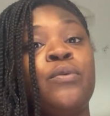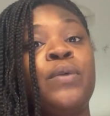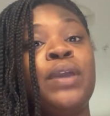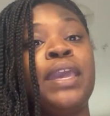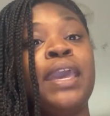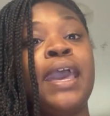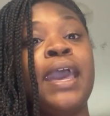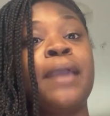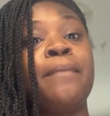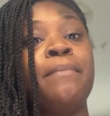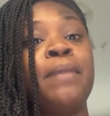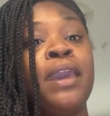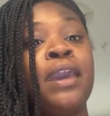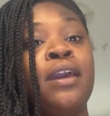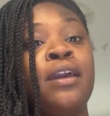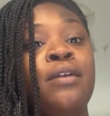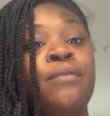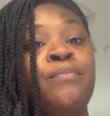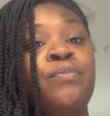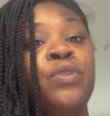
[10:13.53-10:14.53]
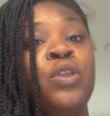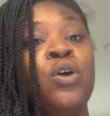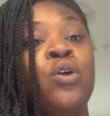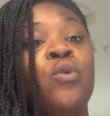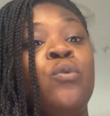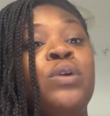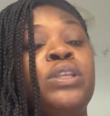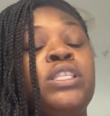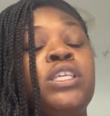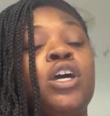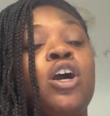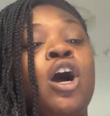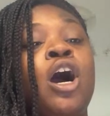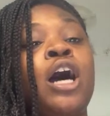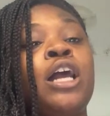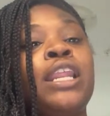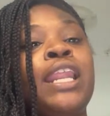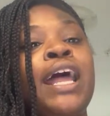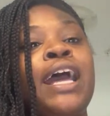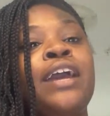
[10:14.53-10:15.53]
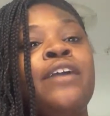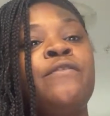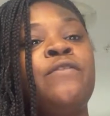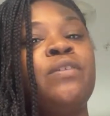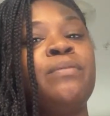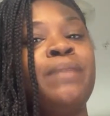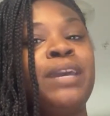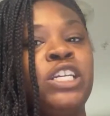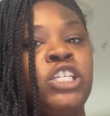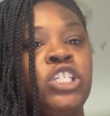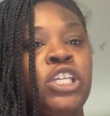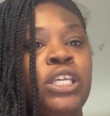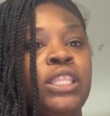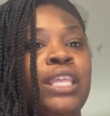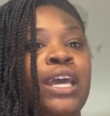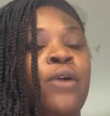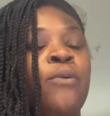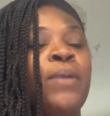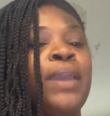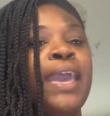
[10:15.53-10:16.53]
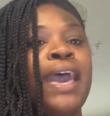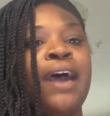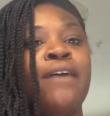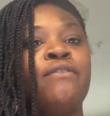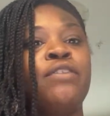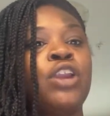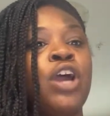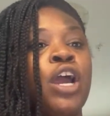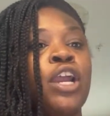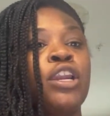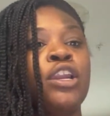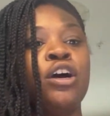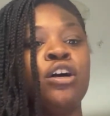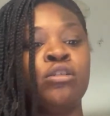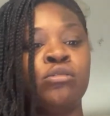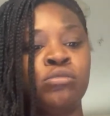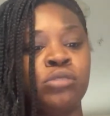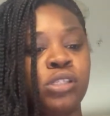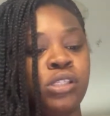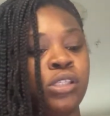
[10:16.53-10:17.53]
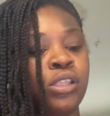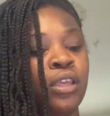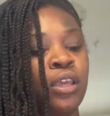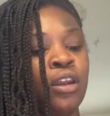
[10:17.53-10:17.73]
We came in, we took all of that information that we have in our notes